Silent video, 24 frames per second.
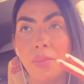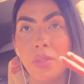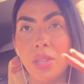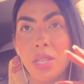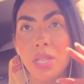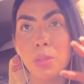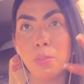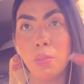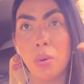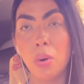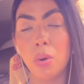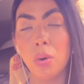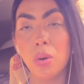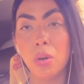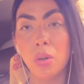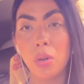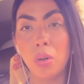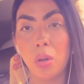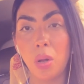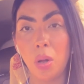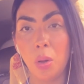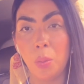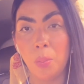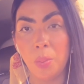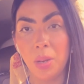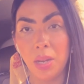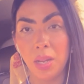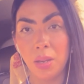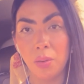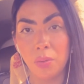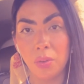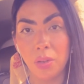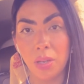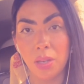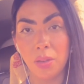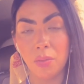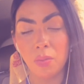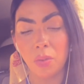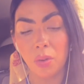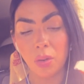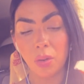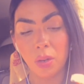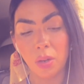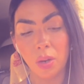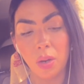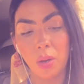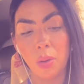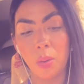this portal opening for you,
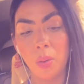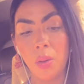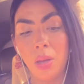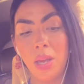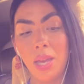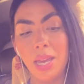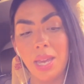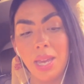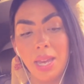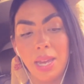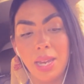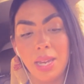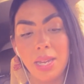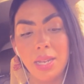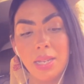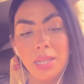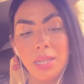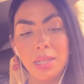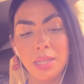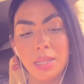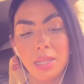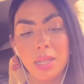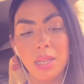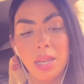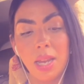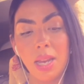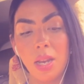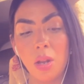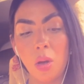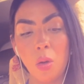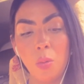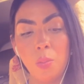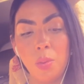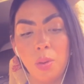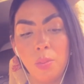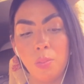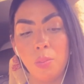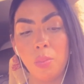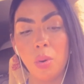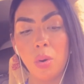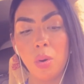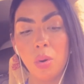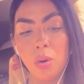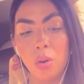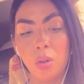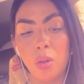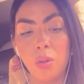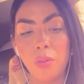Virgo. It is an open
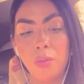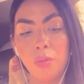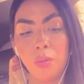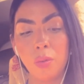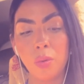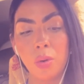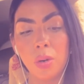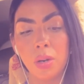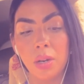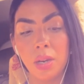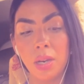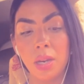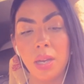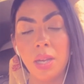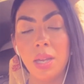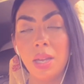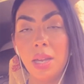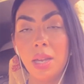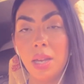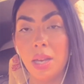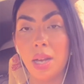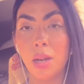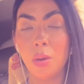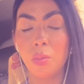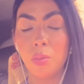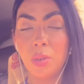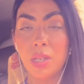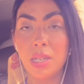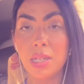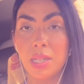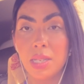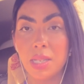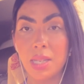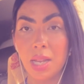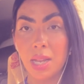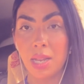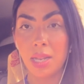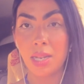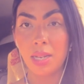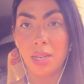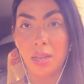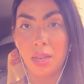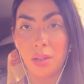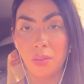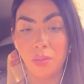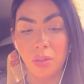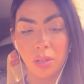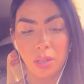portal for a redesign
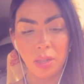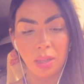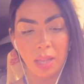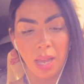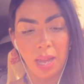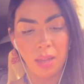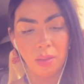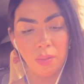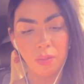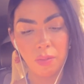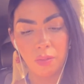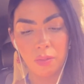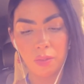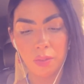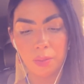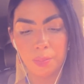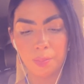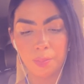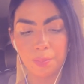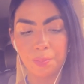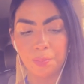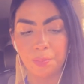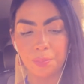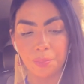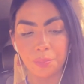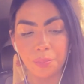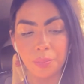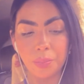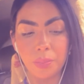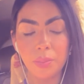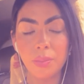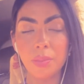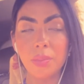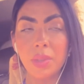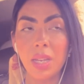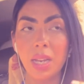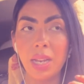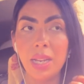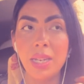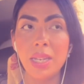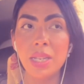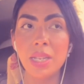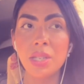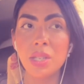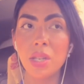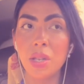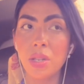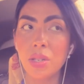of your life. And
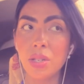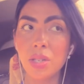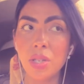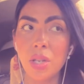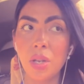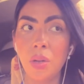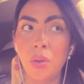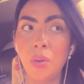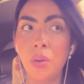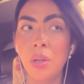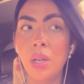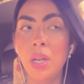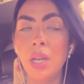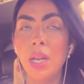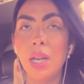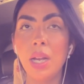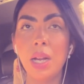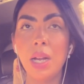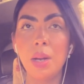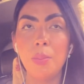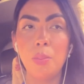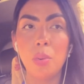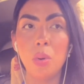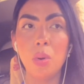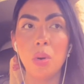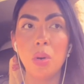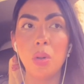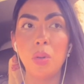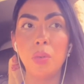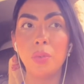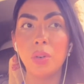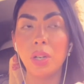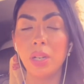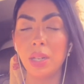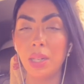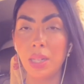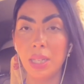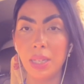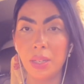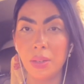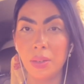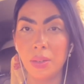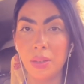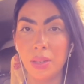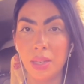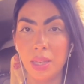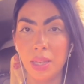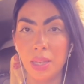it's also a portal for
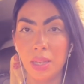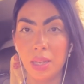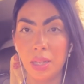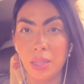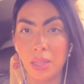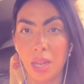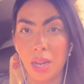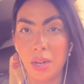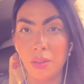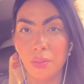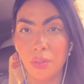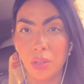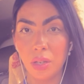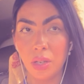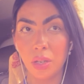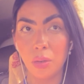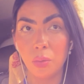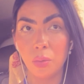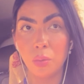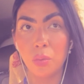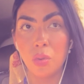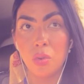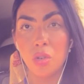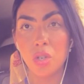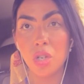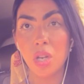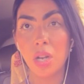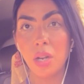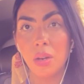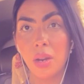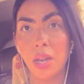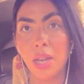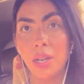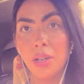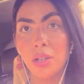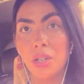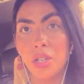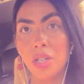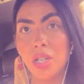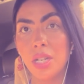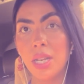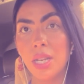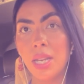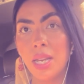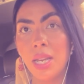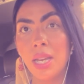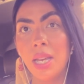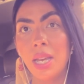clearing a lot of your root chakra
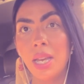energy,